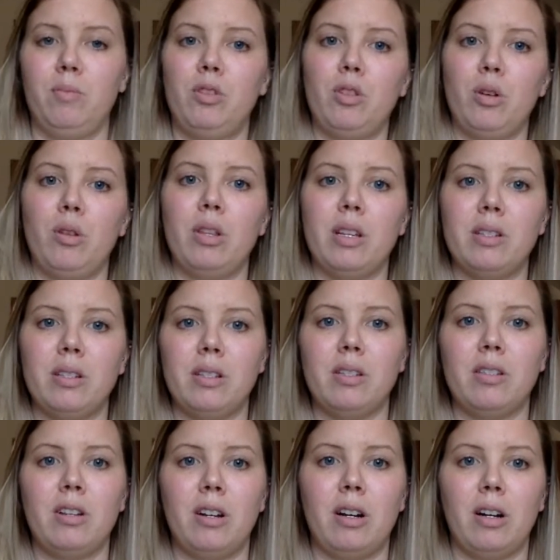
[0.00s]
So this
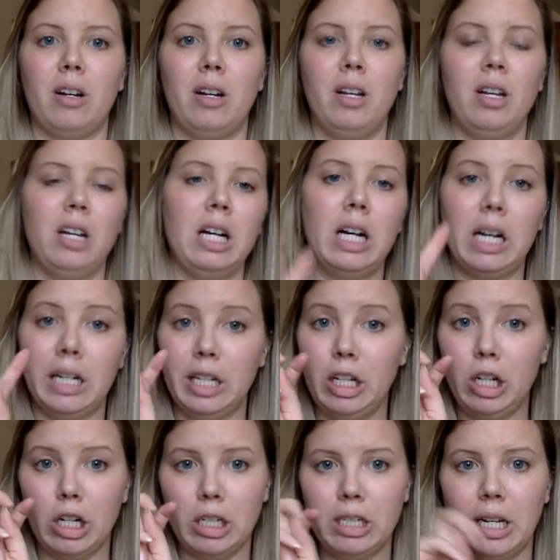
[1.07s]
is their
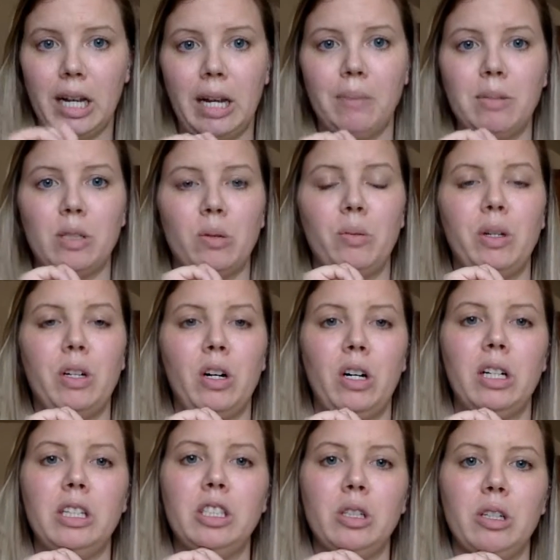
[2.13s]
IDR time, is what we
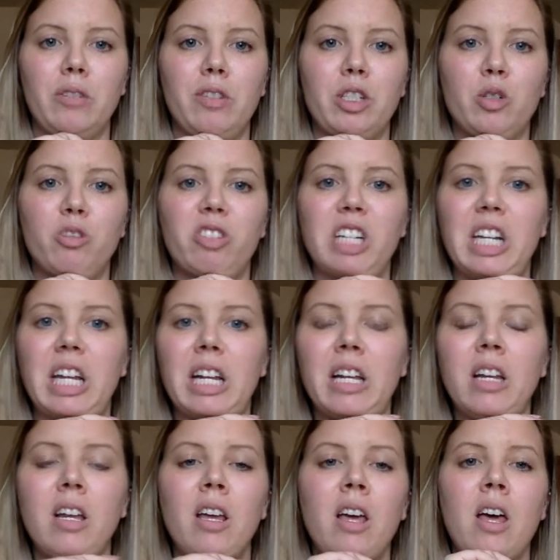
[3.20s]
call it. It's individual
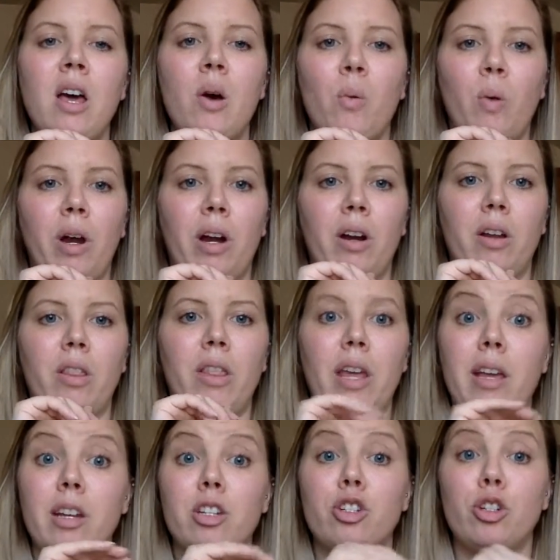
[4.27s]
reading, where
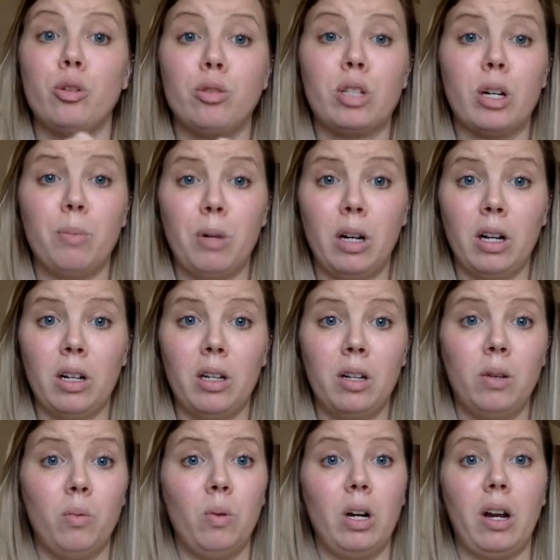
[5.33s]
they get to choose their book,
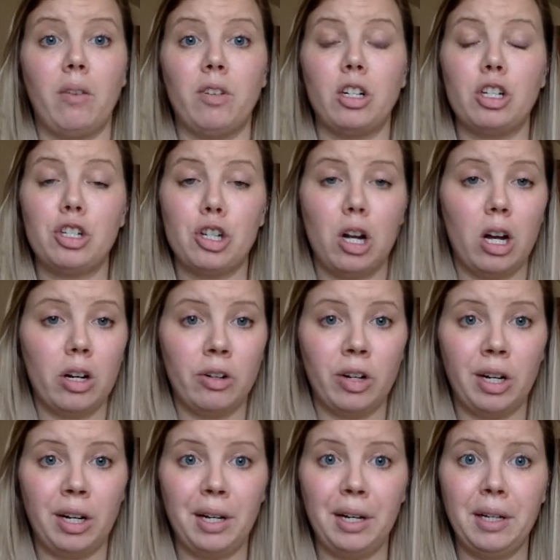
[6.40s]
whatever
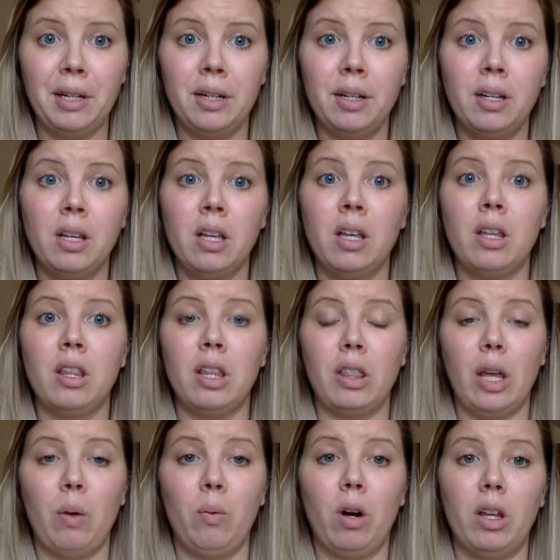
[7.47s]
genre that
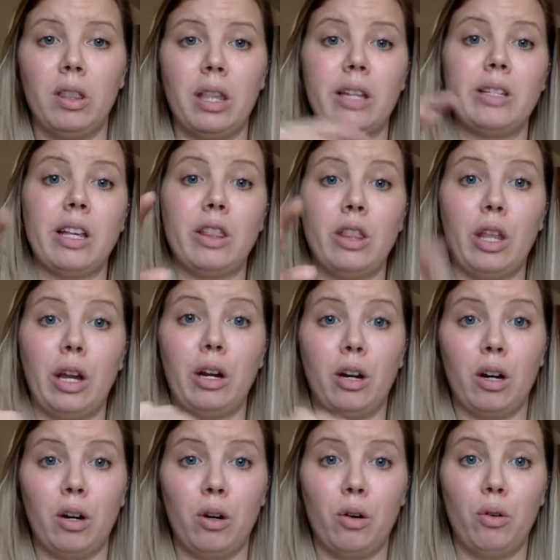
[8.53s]
they want, that's at
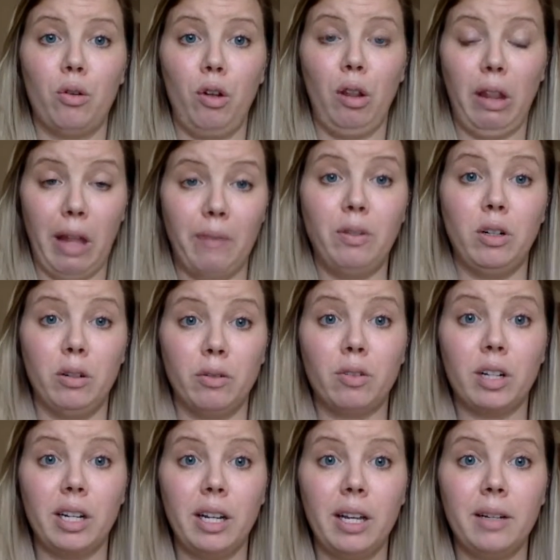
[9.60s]
their level of
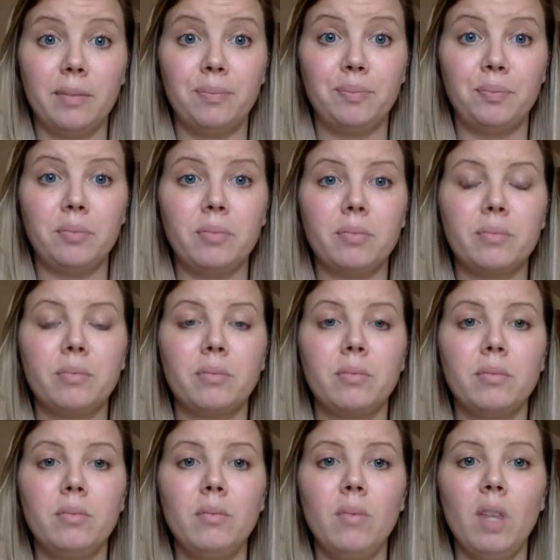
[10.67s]
reading.
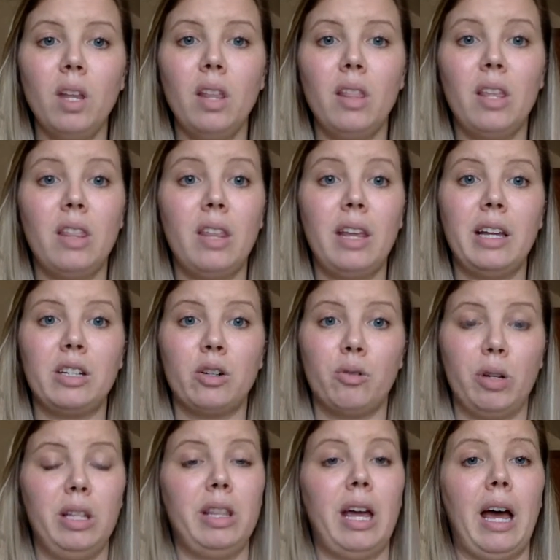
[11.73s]
And then they get to
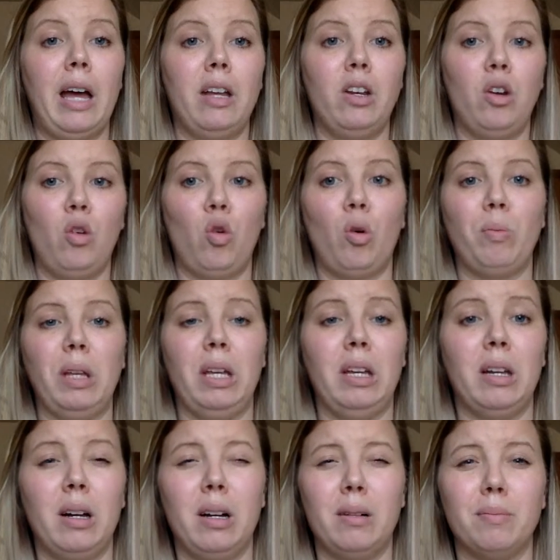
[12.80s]
read that.
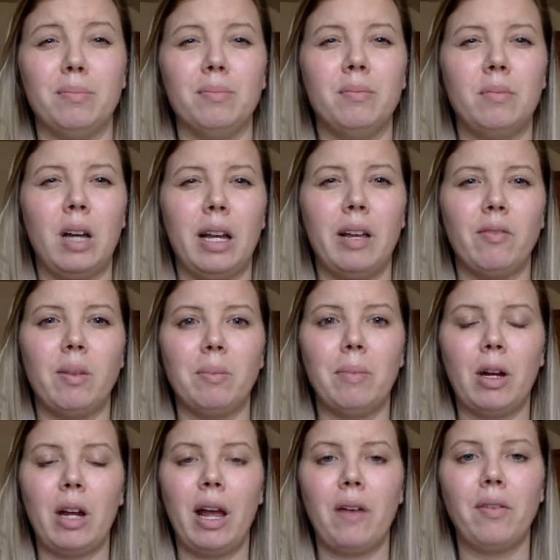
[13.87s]
Normally, I give them
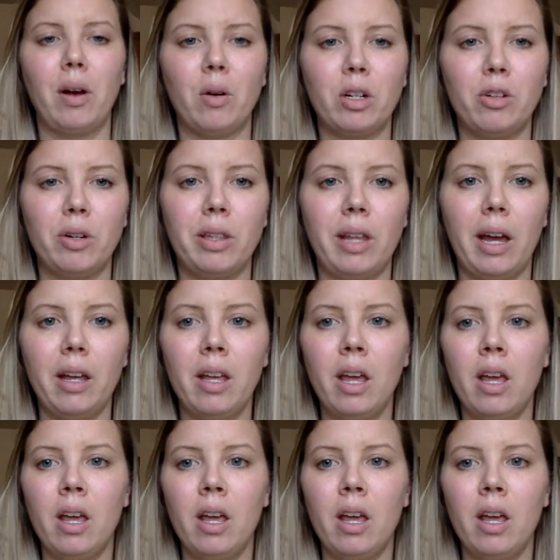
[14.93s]
about a half hour to read that.